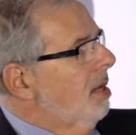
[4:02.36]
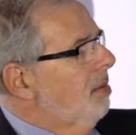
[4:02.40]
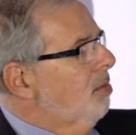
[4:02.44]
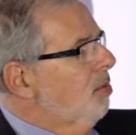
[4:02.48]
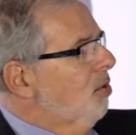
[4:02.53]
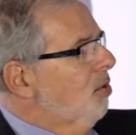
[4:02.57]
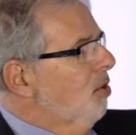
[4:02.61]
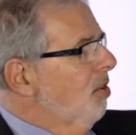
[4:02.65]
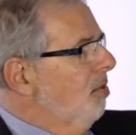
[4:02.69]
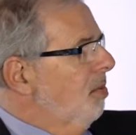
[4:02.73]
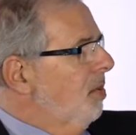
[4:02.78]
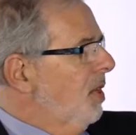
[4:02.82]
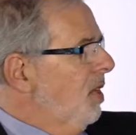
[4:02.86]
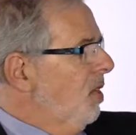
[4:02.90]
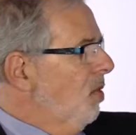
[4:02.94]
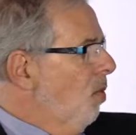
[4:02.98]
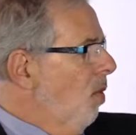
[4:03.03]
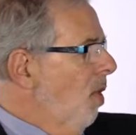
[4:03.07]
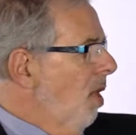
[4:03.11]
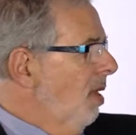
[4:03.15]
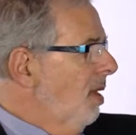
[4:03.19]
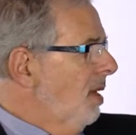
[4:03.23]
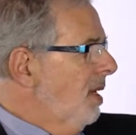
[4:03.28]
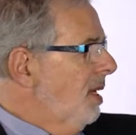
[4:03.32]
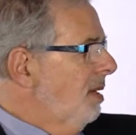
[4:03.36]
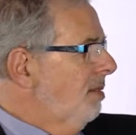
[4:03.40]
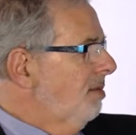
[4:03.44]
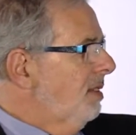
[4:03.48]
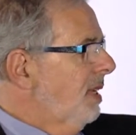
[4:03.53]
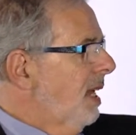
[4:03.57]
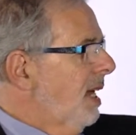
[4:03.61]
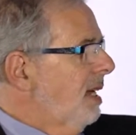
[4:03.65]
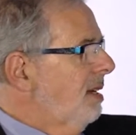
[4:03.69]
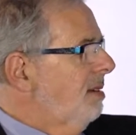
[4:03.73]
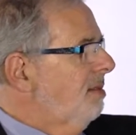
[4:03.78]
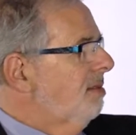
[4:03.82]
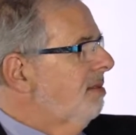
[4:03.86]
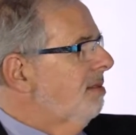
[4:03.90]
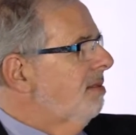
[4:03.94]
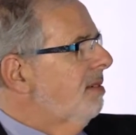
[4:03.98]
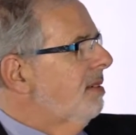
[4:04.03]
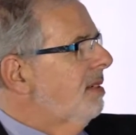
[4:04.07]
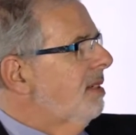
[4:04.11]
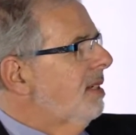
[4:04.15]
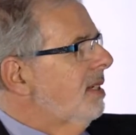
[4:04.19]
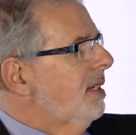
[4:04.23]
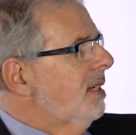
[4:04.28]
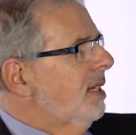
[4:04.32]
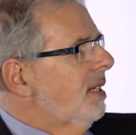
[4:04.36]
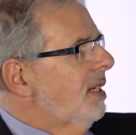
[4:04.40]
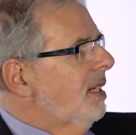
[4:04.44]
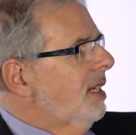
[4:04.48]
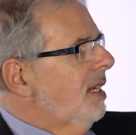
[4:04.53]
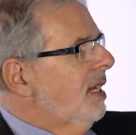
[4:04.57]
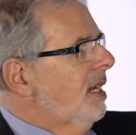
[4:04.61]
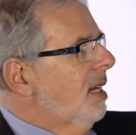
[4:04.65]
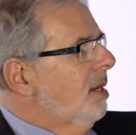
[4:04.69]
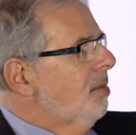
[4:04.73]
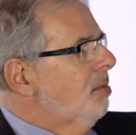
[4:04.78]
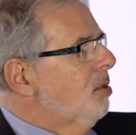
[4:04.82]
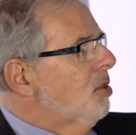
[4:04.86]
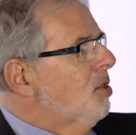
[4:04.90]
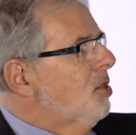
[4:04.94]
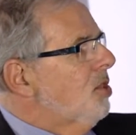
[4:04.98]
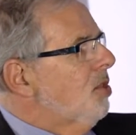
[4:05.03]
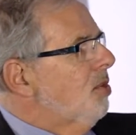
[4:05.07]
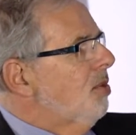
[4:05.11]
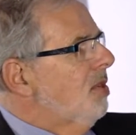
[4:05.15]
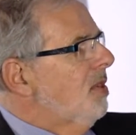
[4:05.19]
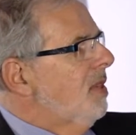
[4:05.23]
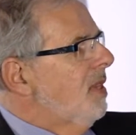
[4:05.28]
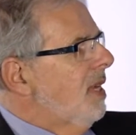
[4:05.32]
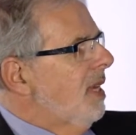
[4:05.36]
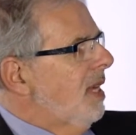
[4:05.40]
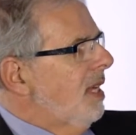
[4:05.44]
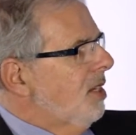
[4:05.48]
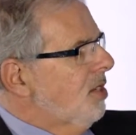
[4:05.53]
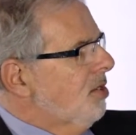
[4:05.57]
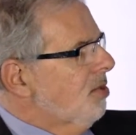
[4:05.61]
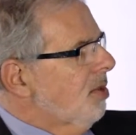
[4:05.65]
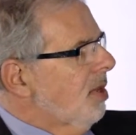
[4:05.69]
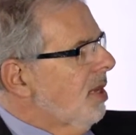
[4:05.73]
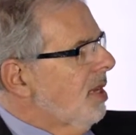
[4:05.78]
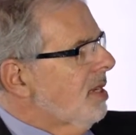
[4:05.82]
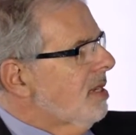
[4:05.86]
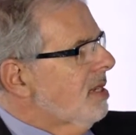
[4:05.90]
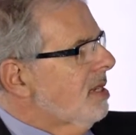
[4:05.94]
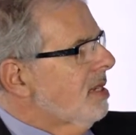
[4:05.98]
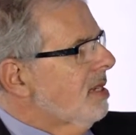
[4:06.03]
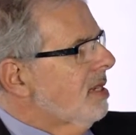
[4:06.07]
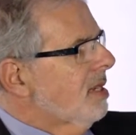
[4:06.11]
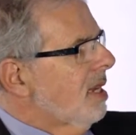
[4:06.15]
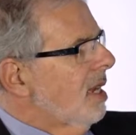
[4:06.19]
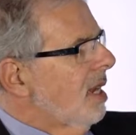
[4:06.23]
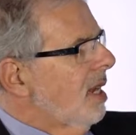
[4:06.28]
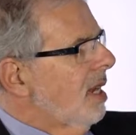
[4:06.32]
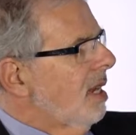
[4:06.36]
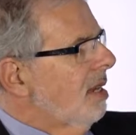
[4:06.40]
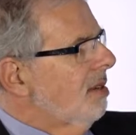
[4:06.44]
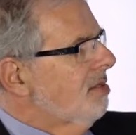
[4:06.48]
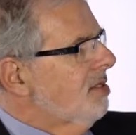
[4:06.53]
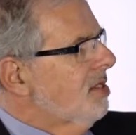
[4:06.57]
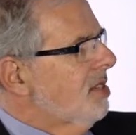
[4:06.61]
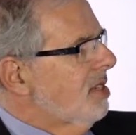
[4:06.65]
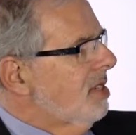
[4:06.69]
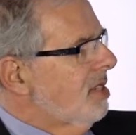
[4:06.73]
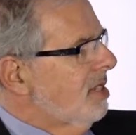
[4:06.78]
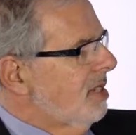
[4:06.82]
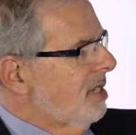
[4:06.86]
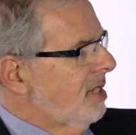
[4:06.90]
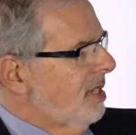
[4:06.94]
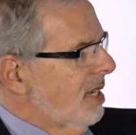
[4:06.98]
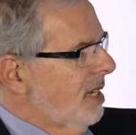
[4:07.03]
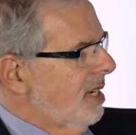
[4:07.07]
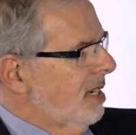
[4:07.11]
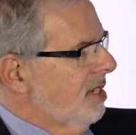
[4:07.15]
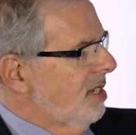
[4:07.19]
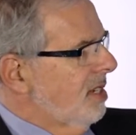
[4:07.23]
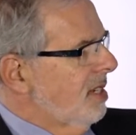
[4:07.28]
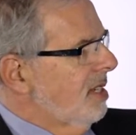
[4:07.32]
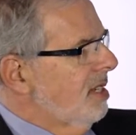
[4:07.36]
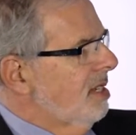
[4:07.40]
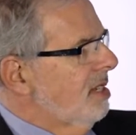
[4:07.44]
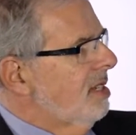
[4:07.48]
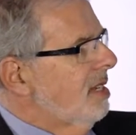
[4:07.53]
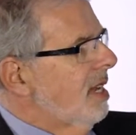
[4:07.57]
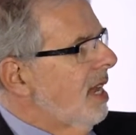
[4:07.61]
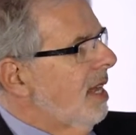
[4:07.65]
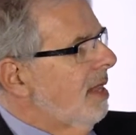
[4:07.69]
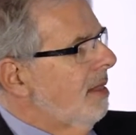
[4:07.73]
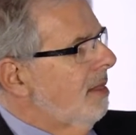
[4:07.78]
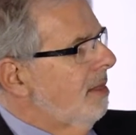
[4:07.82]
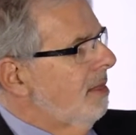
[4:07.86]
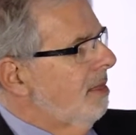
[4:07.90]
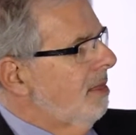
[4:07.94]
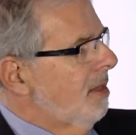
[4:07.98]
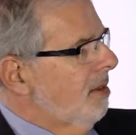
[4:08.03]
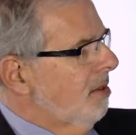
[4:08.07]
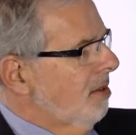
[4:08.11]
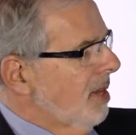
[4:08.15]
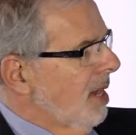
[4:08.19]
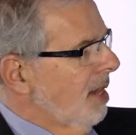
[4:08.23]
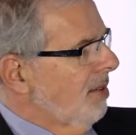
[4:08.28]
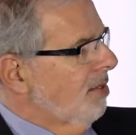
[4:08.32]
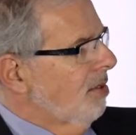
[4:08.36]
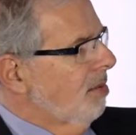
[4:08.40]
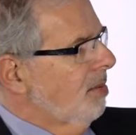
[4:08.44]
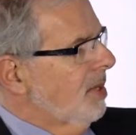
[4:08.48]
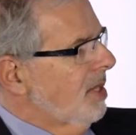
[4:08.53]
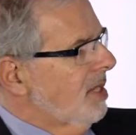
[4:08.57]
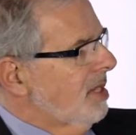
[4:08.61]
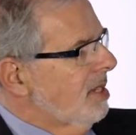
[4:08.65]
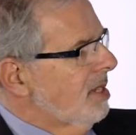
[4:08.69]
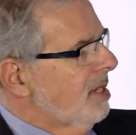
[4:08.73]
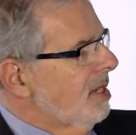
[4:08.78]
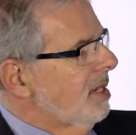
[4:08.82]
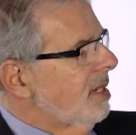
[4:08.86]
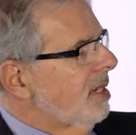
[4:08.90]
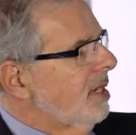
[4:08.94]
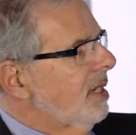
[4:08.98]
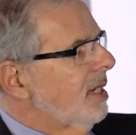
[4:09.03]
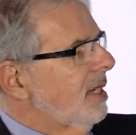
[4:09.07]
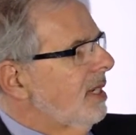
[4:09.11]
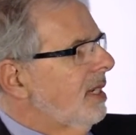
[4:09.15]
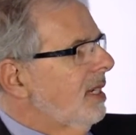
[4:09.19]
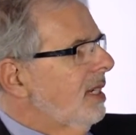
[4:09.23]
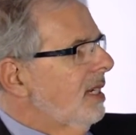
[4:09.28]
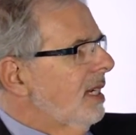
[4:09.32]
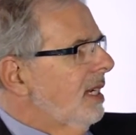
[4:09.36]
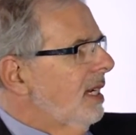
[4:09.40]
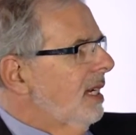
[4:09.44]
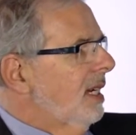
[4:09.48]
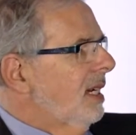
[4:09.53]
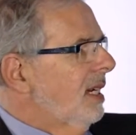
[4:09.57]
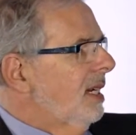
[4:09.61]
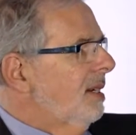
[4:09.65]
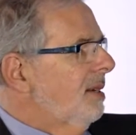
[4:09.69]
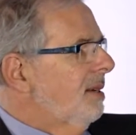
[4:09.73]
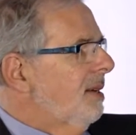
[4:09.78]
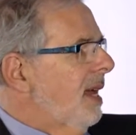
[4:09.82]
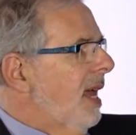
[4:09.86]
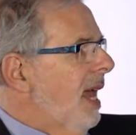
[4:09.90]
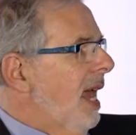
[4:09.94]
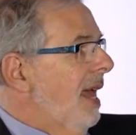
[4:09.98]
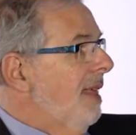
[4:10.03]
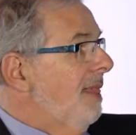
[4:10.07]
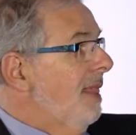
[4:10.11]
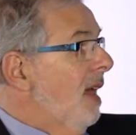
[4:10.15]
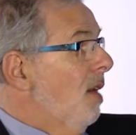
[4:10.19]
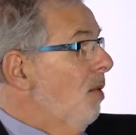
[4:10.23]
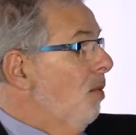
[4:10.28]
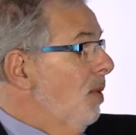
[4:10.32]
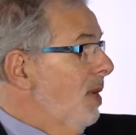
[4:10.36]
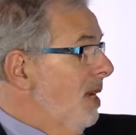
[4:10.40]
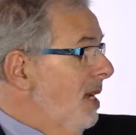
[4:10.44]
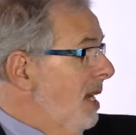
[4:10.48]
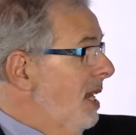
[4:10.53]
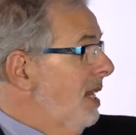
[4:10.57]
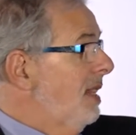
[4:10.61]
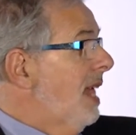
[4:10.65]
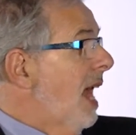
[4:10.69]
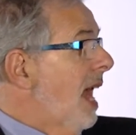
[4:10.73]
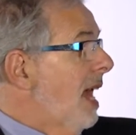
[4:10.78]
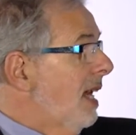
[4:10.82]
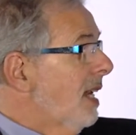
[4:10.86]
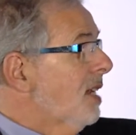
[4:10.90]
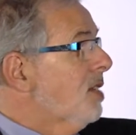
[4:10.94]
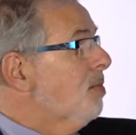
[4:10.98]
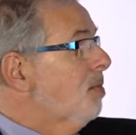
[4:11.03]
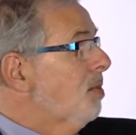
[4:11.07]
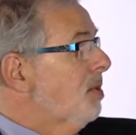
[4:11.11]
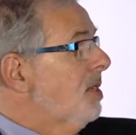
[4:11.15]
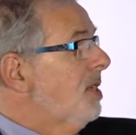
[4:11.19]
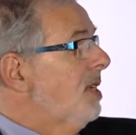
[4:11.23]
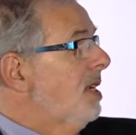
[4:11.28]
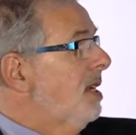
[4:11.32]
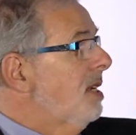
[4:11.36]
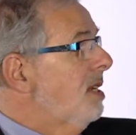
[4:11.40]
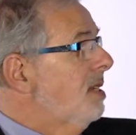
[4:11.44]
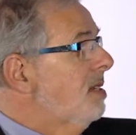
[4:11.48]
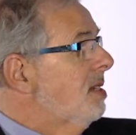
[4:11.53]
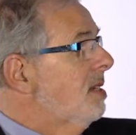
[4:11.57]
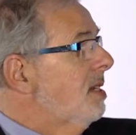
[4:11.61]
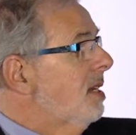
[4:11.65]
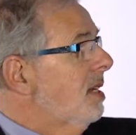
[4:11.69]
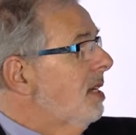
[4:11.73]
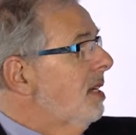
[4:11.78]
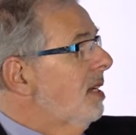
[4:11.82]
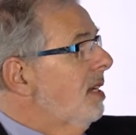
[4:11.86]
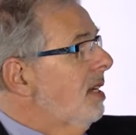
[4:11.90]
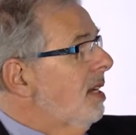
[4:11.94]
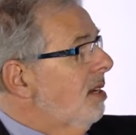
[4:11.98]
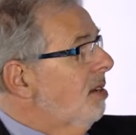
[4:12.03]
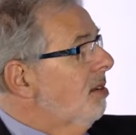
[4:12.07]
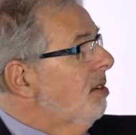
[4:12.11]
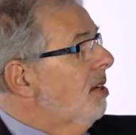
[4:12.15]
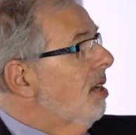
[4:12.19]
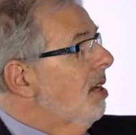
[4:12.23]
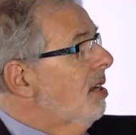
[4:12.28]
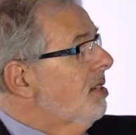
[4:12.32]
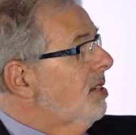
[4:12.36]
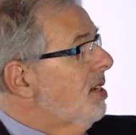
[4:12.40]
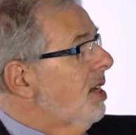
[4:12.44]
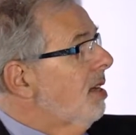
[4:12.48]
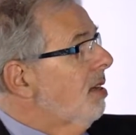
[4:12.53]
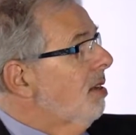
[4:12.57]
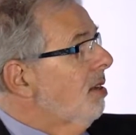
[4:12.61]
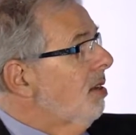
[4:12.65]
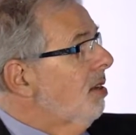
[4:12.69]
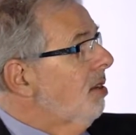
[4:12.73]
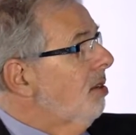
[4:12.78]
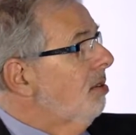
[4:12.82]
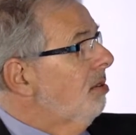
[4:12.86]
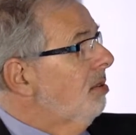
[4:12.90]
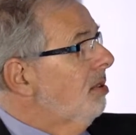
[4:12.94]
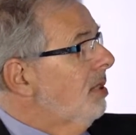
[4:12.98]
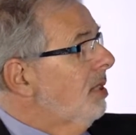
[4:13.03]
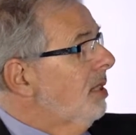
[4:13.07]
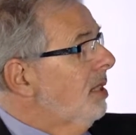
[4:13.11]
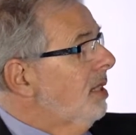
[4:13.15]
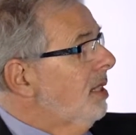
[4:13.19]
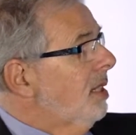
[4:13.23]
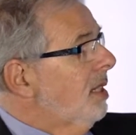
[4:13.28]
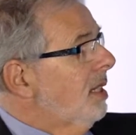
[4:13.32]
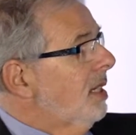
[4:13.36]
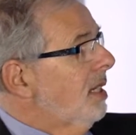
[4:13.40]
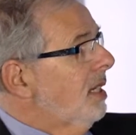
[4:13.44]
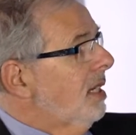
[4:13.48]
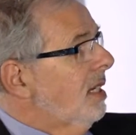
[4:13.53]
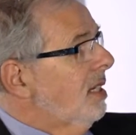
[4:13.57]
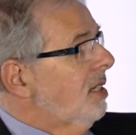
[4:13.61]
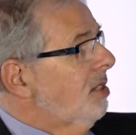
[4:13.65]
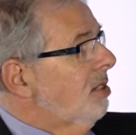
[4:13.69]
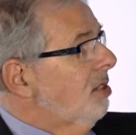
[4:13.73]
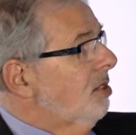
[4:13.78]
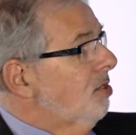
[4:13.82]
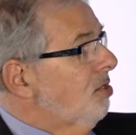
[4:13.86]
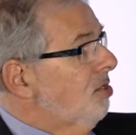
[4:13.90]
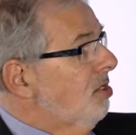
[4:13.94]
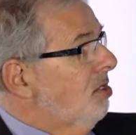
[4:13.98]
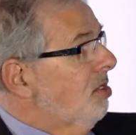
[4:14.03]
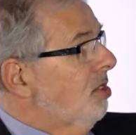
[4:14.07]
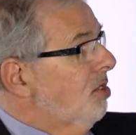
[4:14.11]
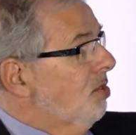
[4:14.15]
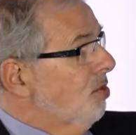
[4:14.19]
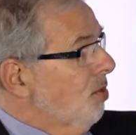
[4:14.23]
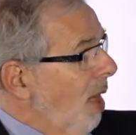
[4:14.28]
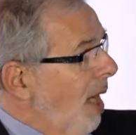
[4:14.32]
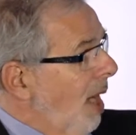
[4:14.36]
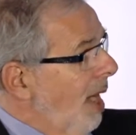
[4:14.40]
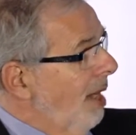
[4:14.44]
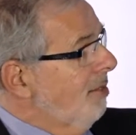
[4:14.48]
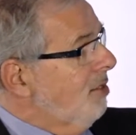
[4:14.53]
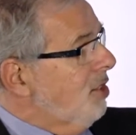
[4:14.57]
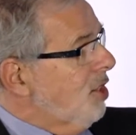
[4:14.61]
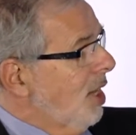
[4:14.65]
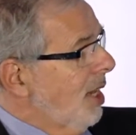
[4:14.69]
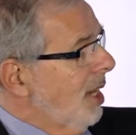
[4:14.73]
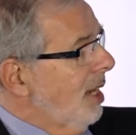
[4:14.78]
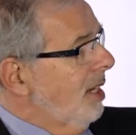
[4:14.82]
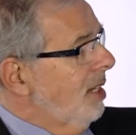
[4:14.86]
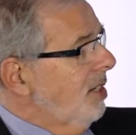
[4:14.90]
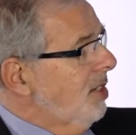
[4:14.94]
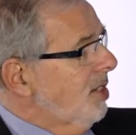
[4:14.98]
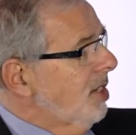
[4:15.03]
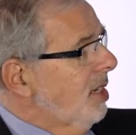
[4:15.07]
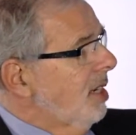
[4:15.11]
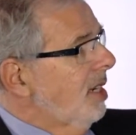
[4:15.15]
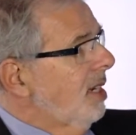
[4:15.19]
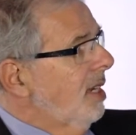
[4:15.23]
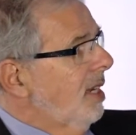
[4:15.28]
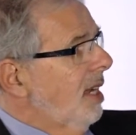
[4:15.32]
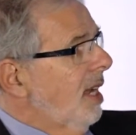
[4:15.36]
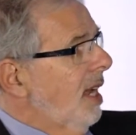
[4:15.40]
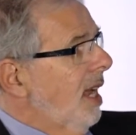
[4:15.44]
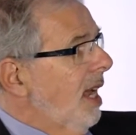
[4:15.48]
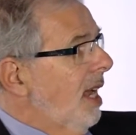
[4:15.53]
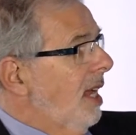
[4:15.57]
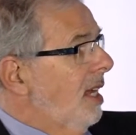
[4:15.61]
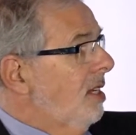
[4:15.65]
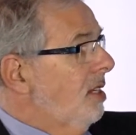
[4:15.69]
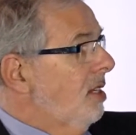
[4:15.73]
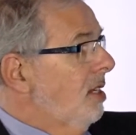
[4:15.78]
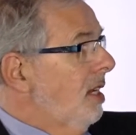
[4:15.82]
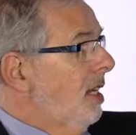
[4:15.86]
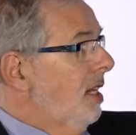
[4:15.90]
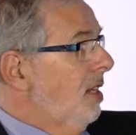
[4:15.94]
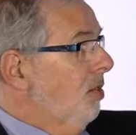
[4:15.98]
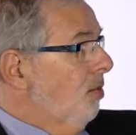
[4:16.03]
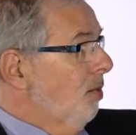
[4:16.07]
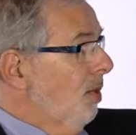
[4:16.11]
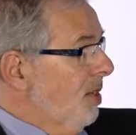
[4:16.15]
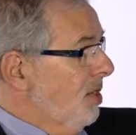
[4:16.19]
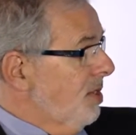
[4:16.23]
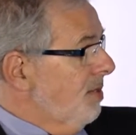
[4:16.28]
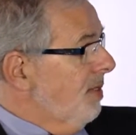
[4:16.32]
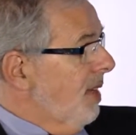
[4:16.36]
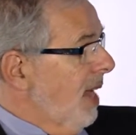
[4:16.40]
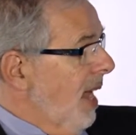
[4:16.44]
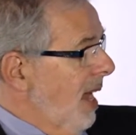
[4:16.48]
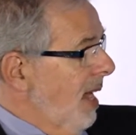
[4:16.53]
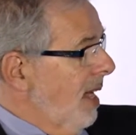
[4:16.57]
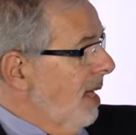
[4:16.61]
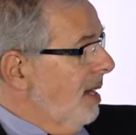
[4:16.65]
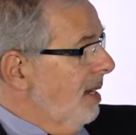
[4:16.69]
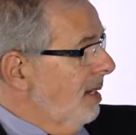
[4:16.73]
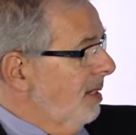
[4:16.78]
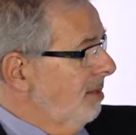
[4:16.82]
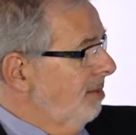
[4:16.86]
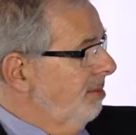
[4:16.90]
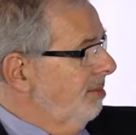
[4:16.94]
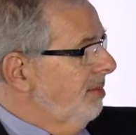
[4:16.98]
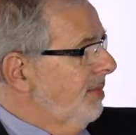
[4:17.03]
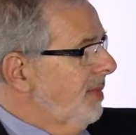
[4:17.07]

improvement in quality of life, pursuing the interests of citizens and their governments, and that we need that expertise here in Ontario to drive change, and in the rest of Canada.